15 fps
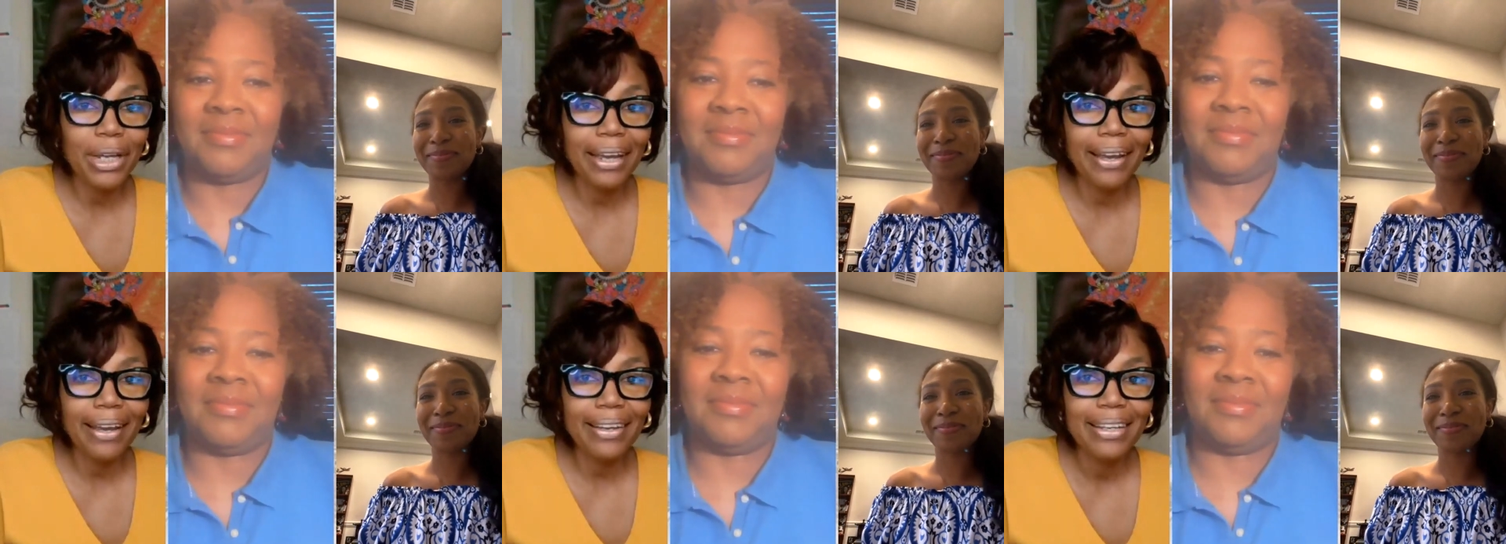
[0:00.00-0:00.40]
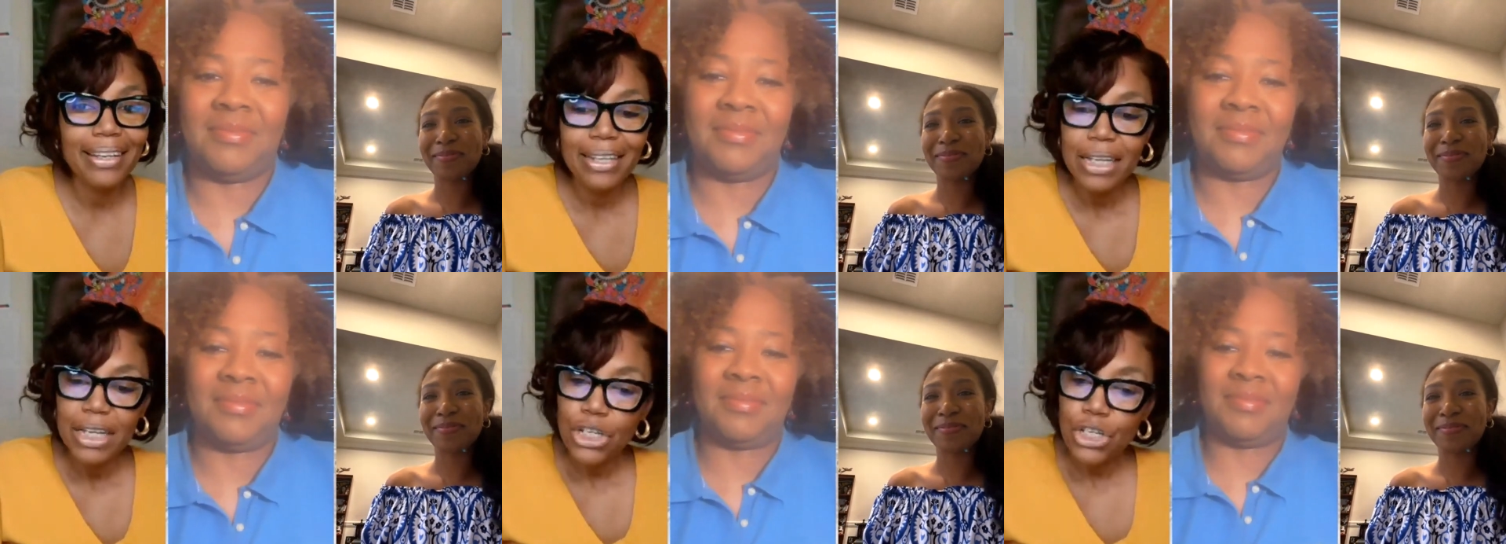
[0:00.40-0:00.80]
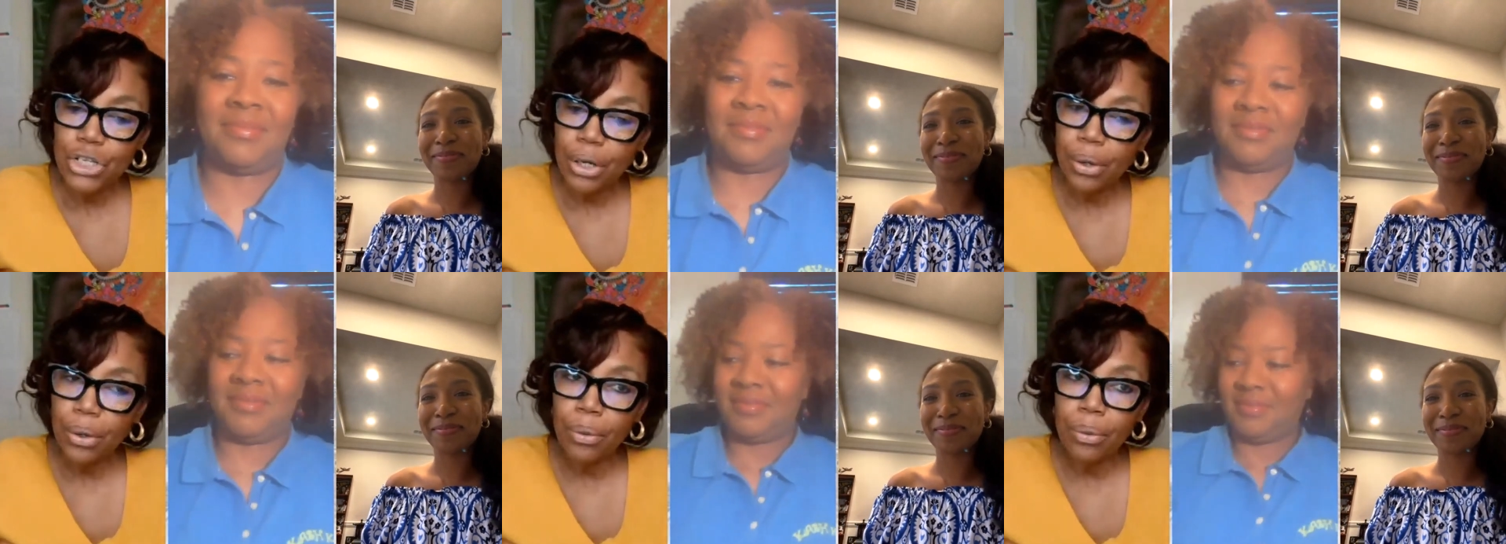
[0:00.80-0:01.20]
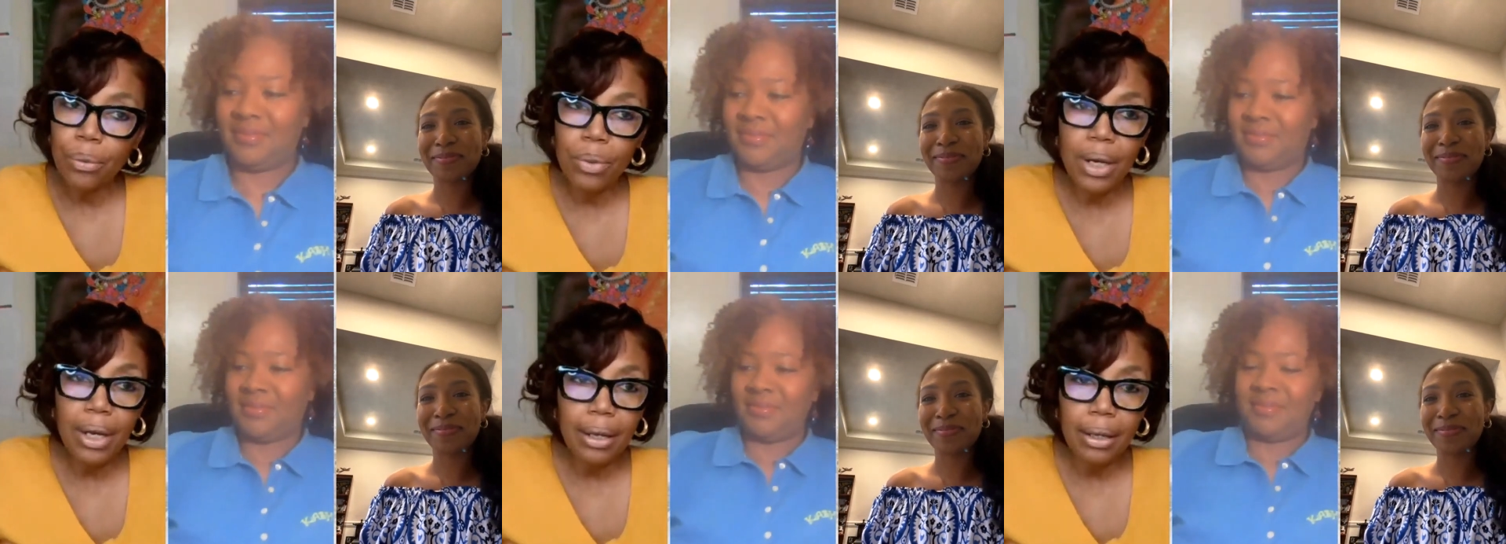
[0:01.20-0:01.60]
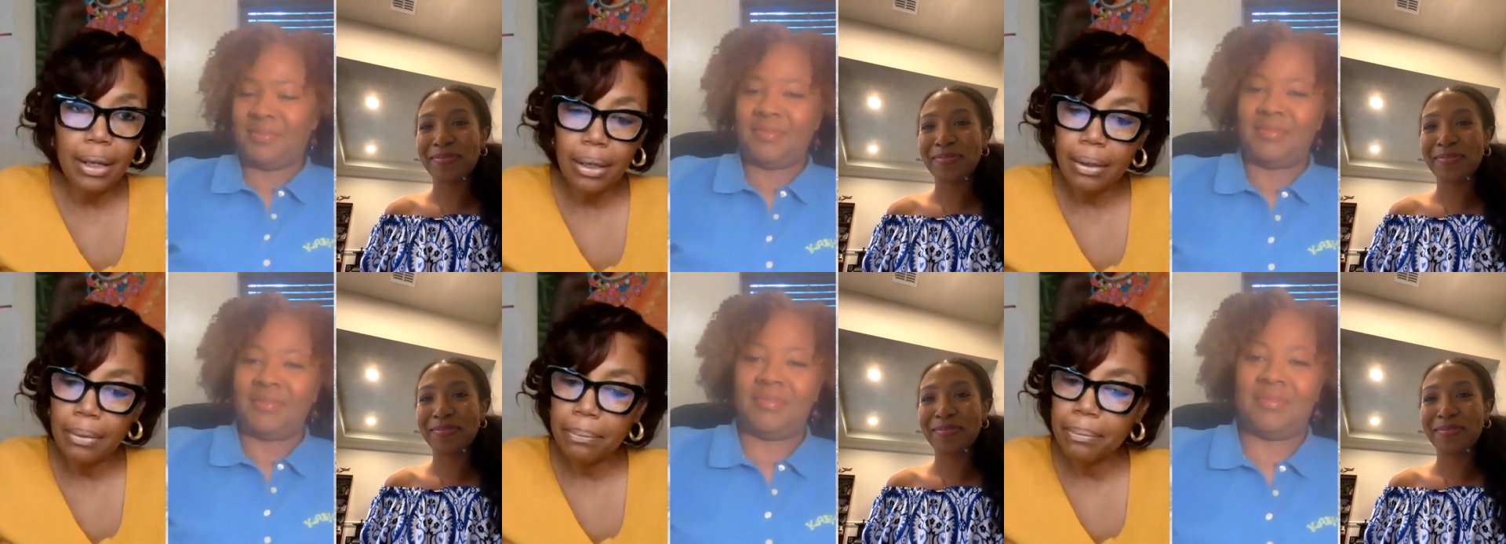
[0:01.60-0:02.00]
Speaker 1: Okay, so
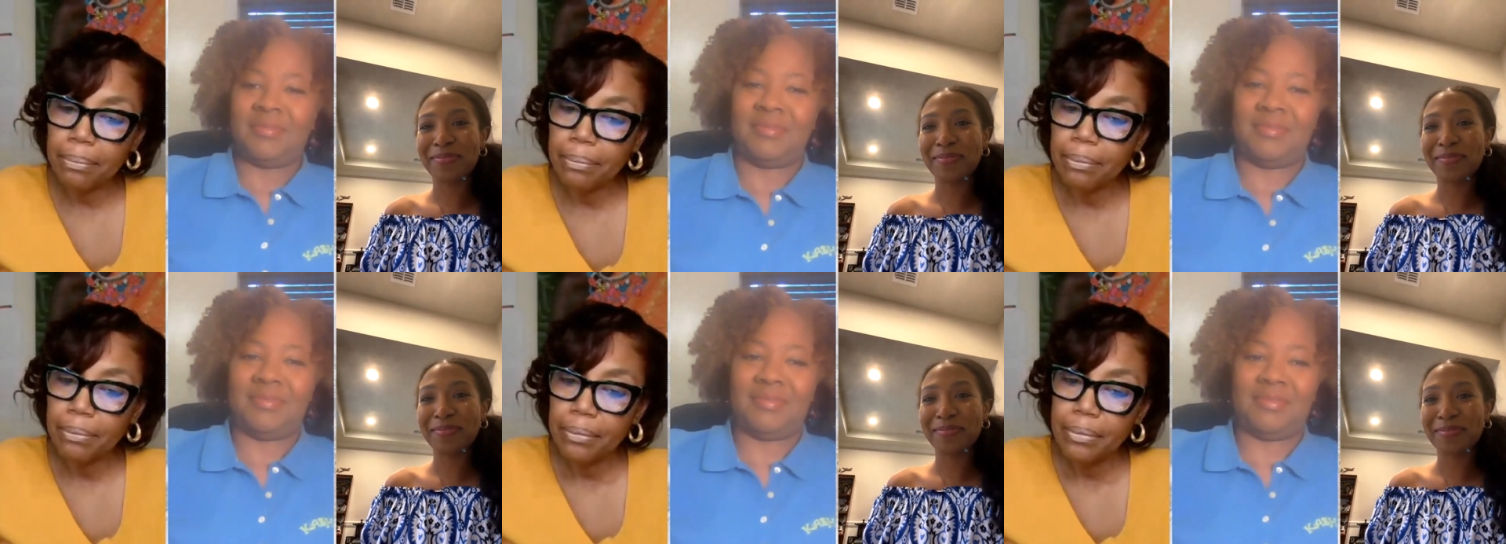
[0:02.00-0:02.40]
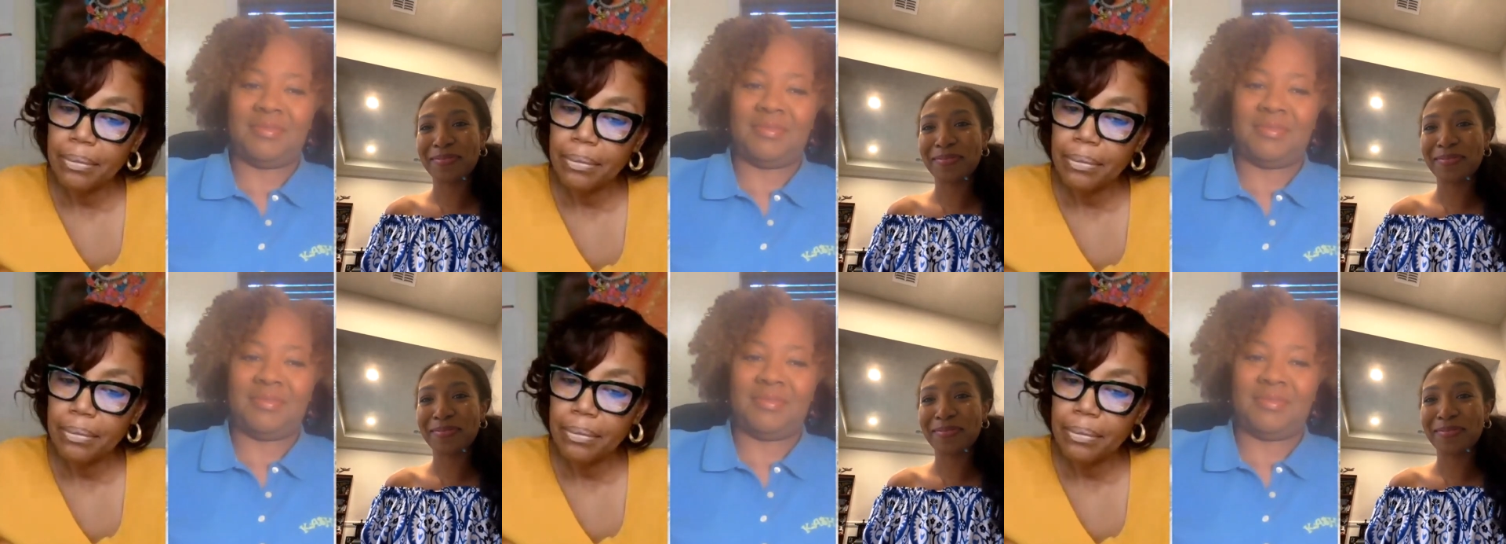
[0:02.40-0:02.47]
um,